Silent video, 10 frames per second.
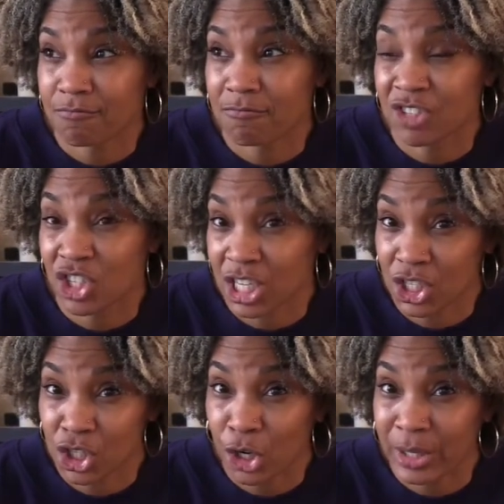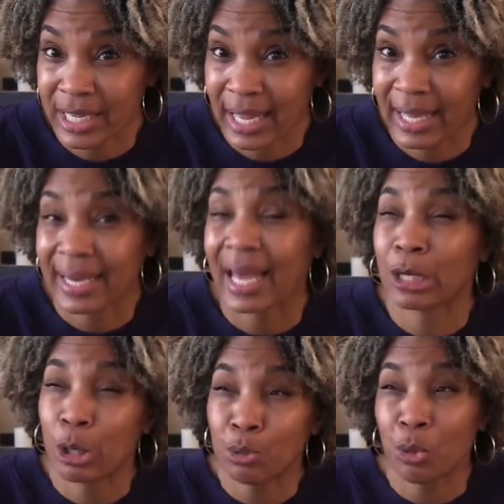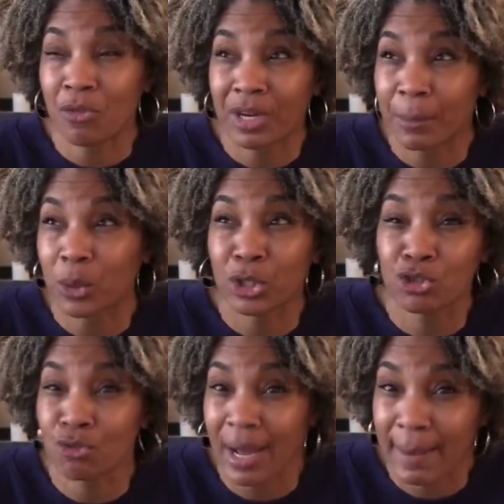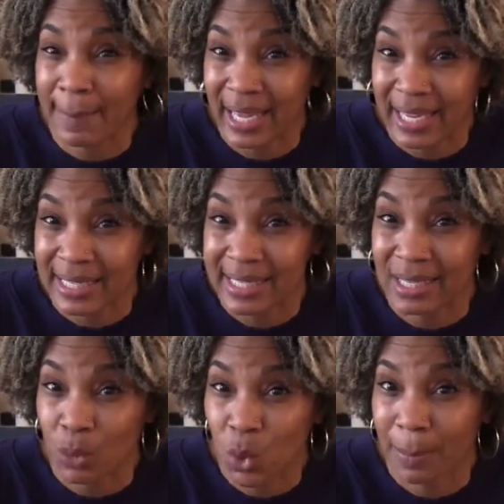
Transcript: jean skirt again. I don't know that I'm going to try pants anymore